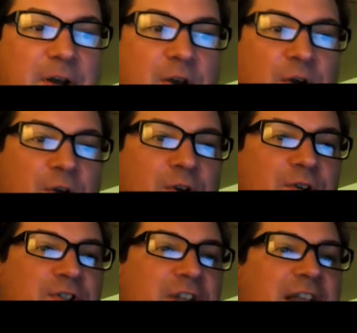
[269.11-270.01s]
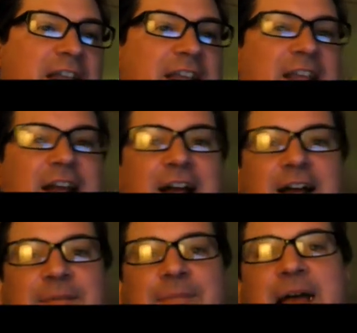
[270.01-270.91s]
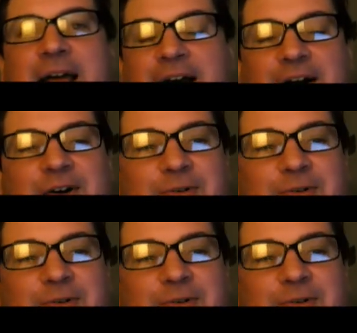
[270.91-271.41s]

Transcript: nerds a bad...